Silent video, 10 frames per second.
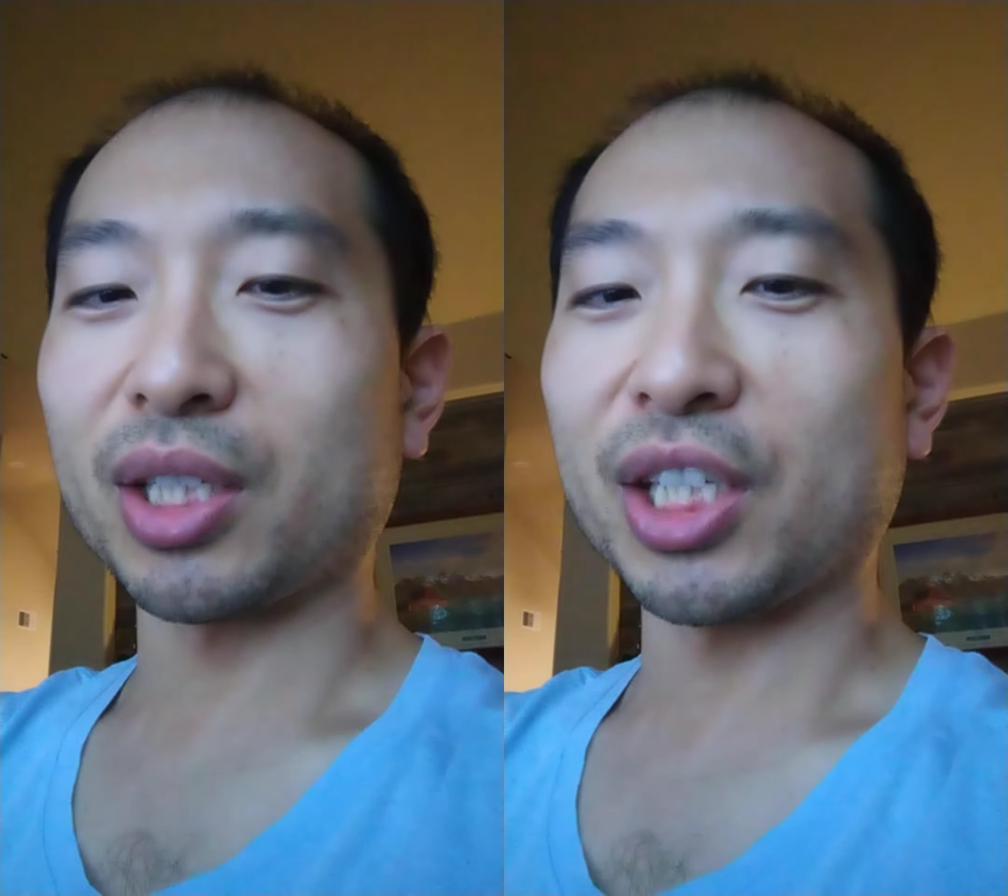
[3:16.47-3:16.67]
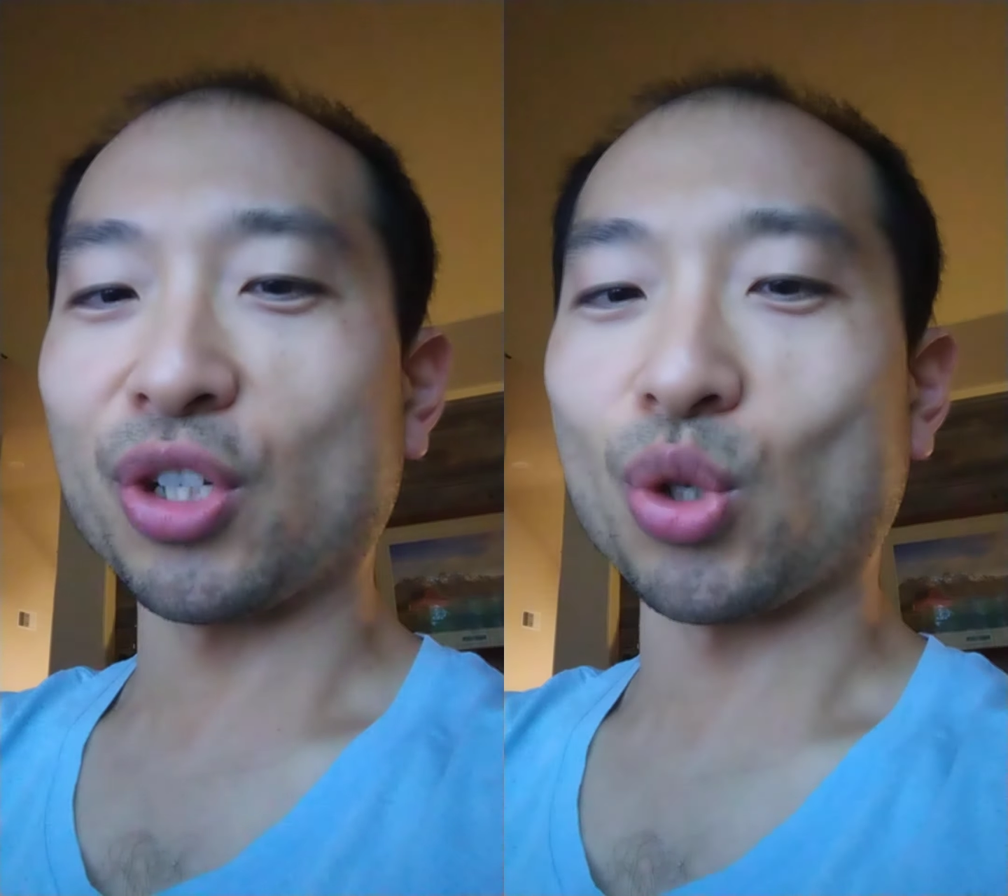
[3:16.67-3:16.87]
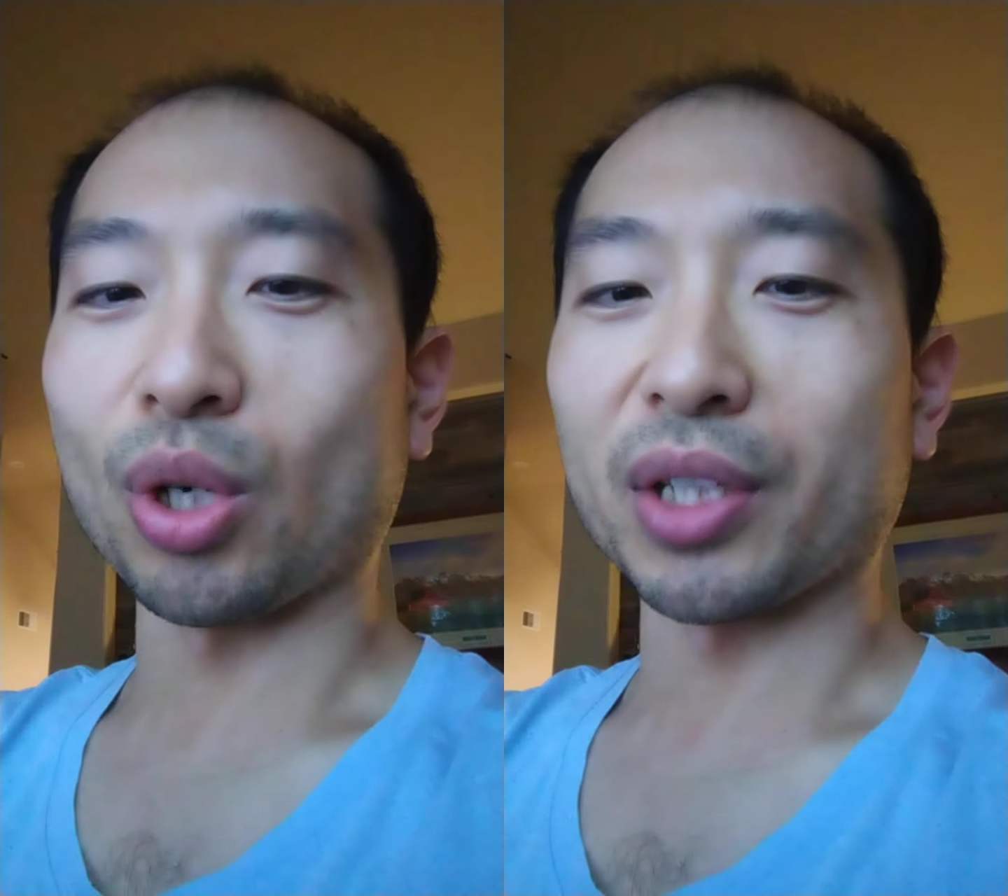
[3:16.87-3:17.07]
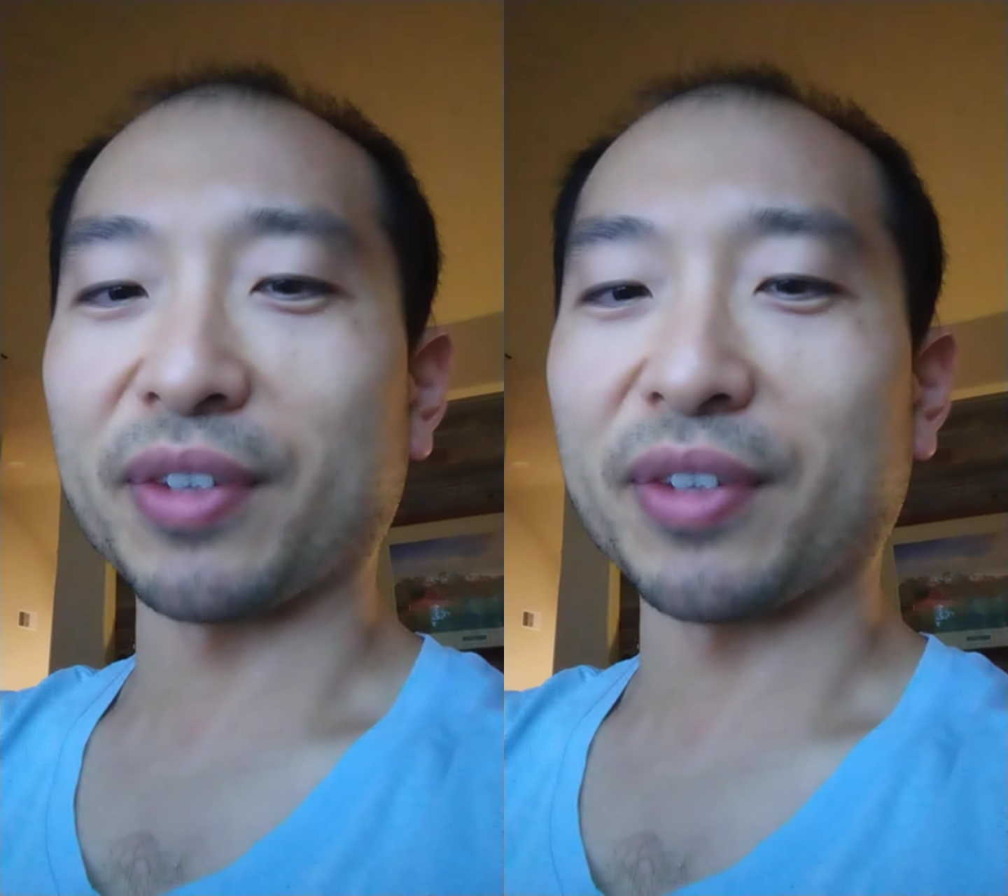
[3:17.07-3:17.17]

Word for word: Enjoy the